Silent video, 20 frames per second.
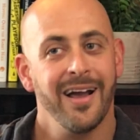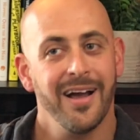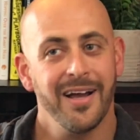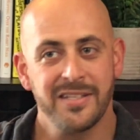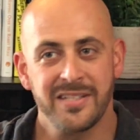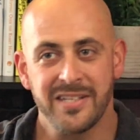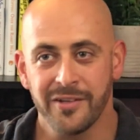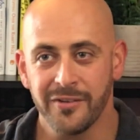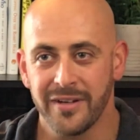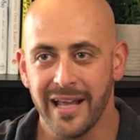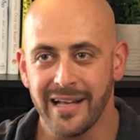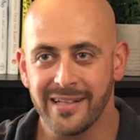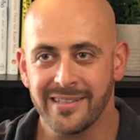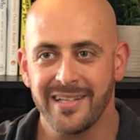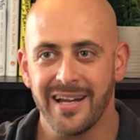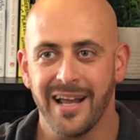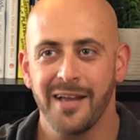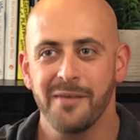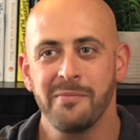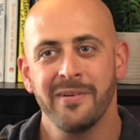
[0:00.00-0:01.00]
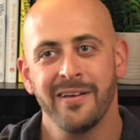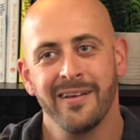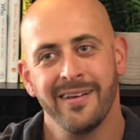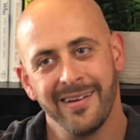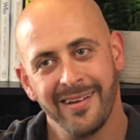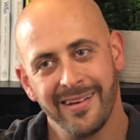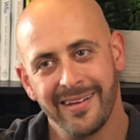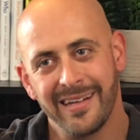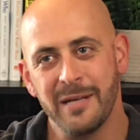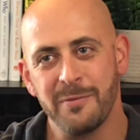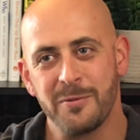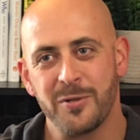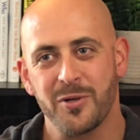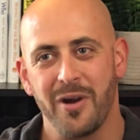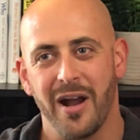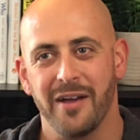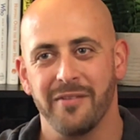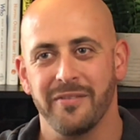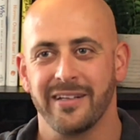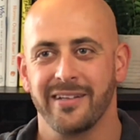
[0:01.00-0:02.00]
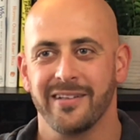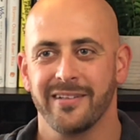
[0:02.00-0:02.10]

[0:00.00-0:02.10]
Until next time, keep striving.